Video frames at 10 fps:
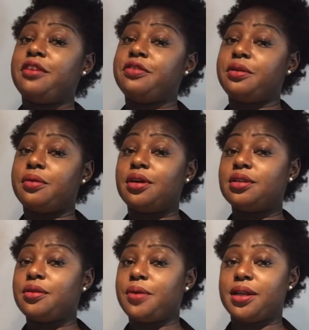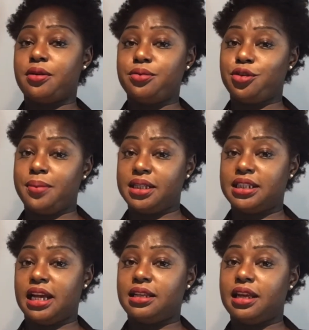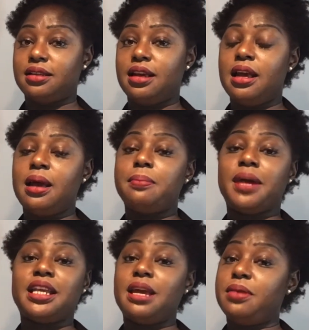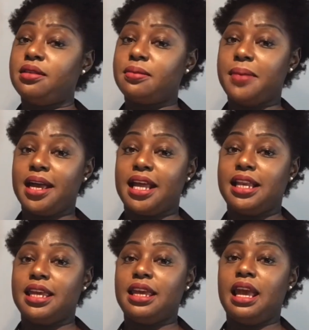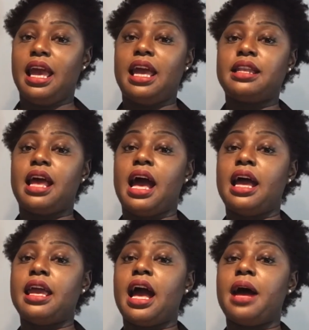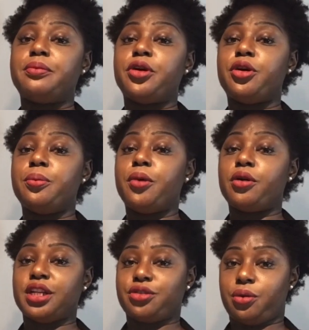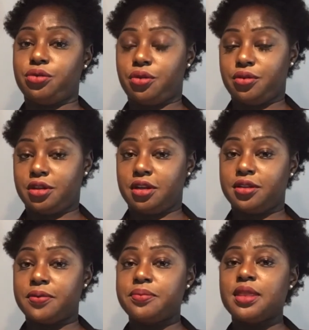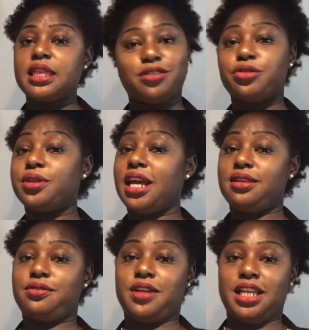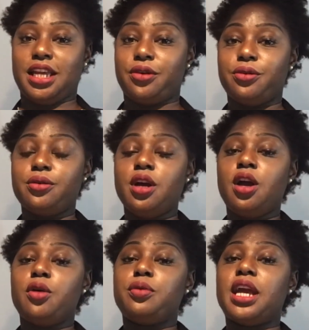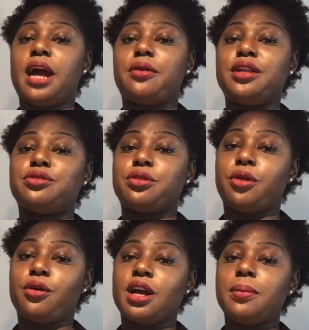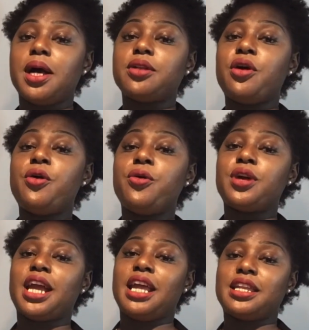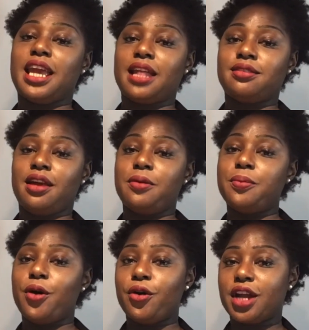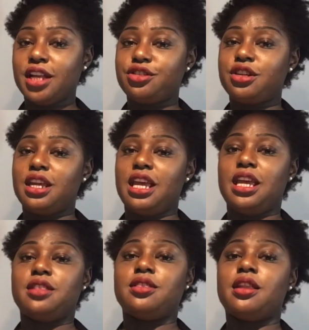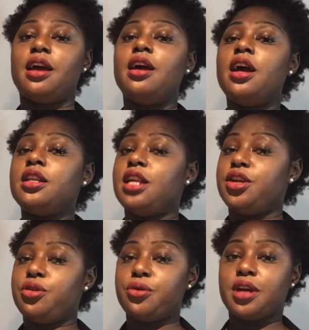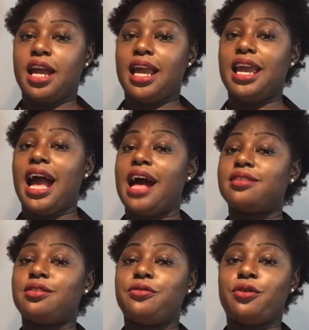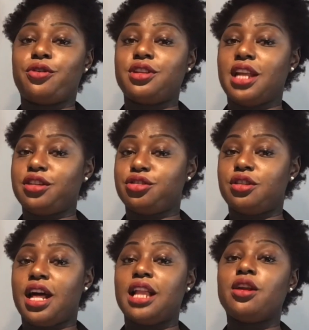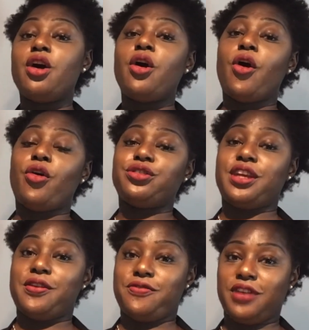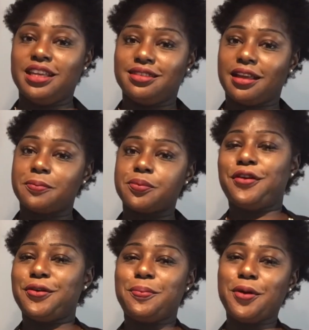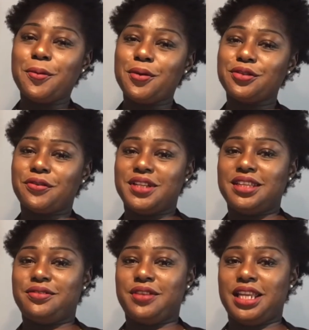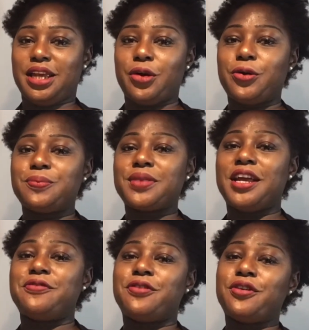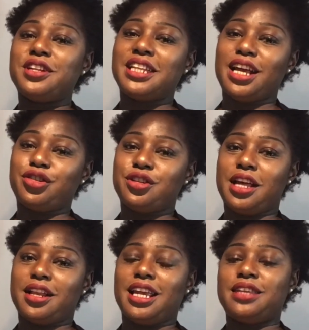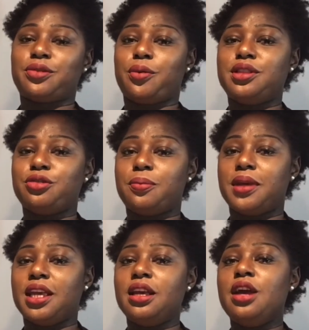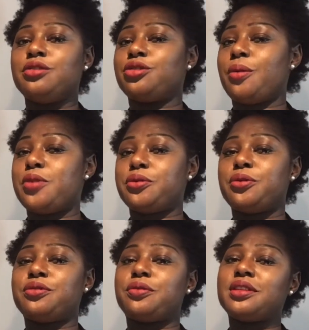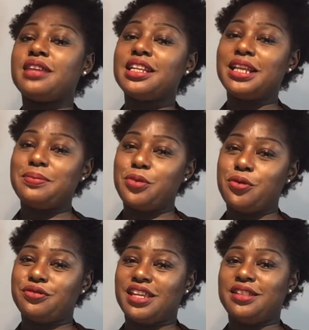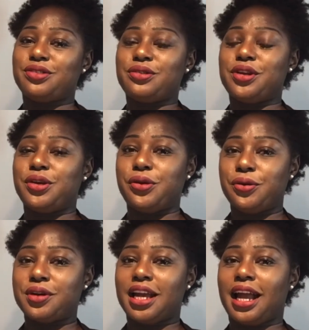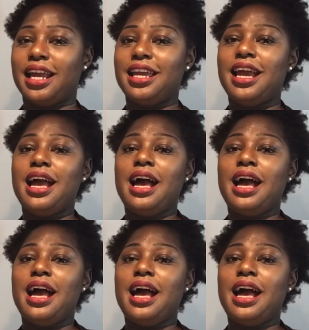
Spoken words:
everyone, welcome to my channel. My name is Magalie and I am a mortgage consultant. In today's video, we are going to talk about who can get a mortgage in the UK as a foreign national on a visa. For the purpose of this video, a foreign national is going to be someone who has recently moved into the UK,